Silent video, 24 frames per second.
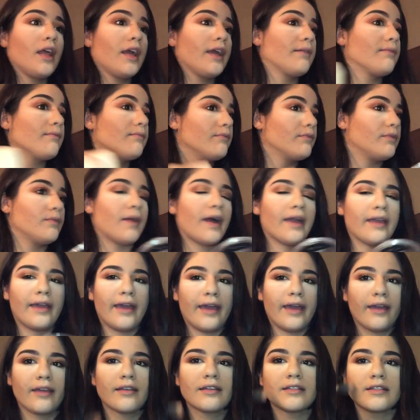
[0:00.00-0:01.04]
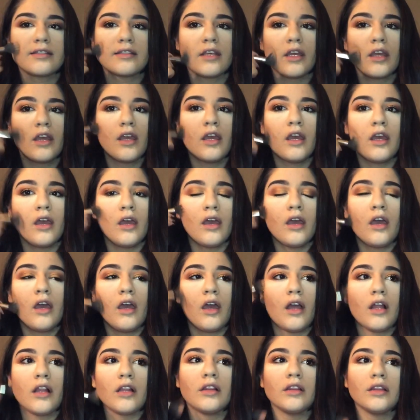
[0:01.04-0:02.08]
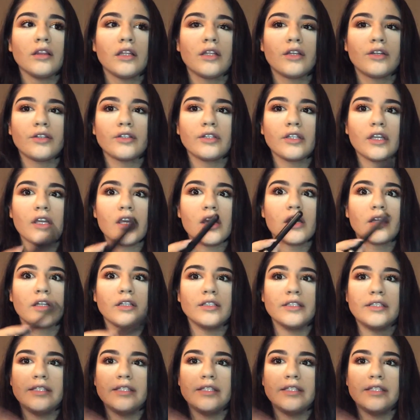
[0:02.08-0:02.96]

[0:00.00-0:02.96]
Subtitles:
like, my ex, literally